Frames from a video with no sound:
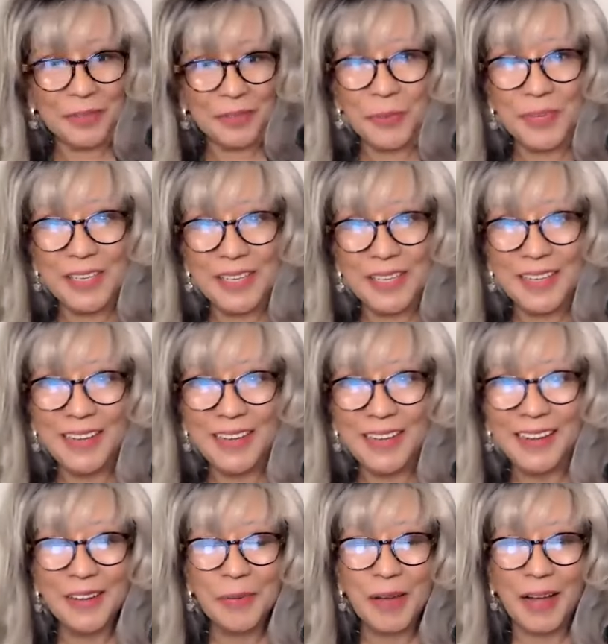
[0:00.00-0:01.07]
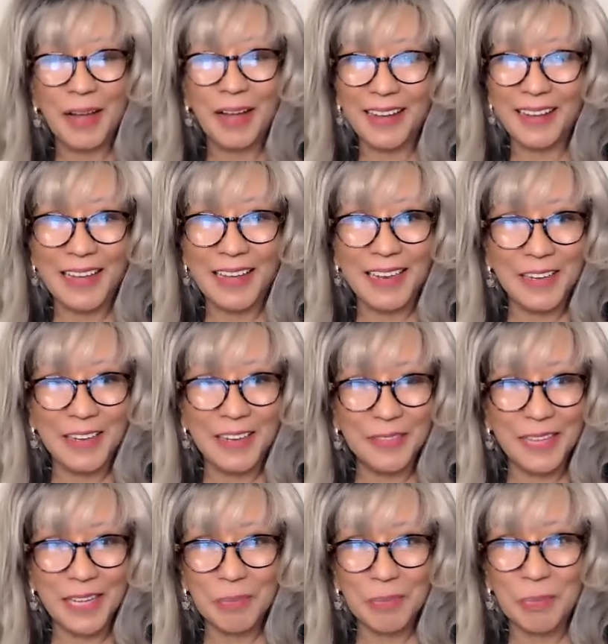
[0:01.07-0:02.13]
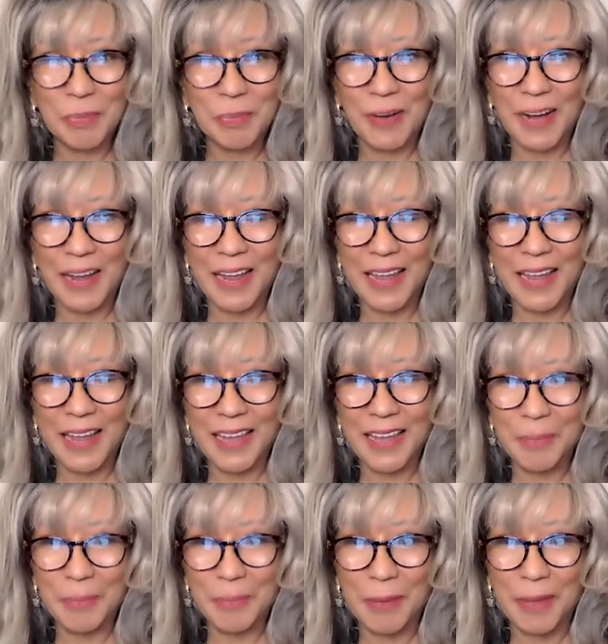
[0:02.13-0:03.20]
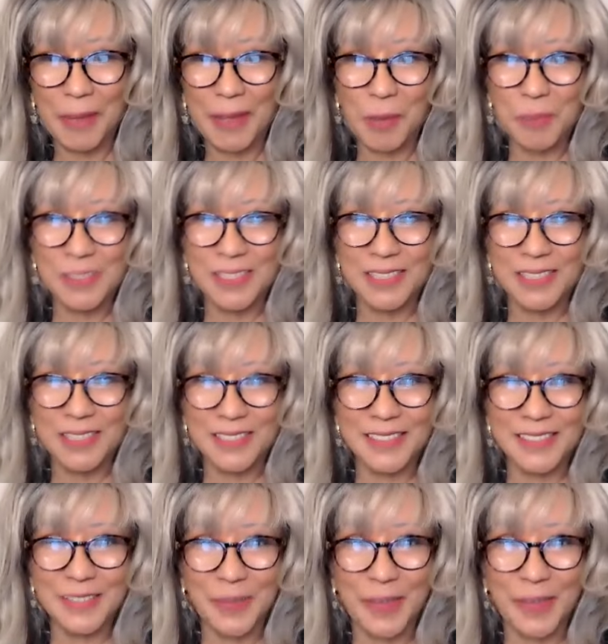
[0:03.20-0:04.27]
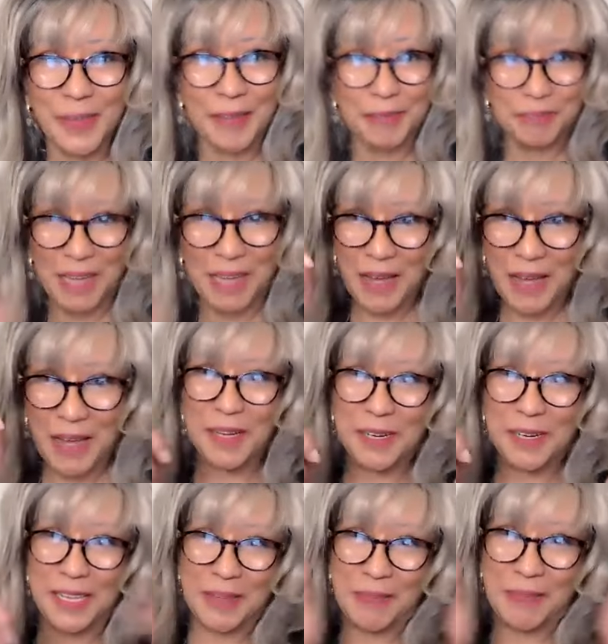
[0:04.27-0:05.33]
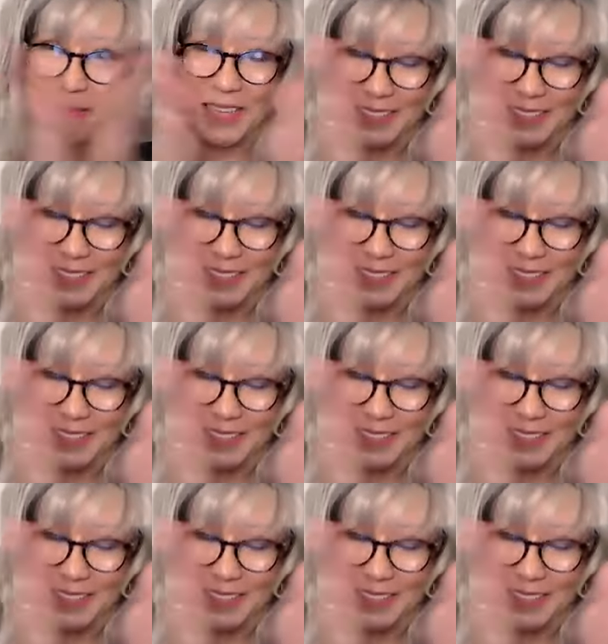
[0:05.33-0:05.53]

Romi, I love that. Pray my obstacles away. I'm gonna keep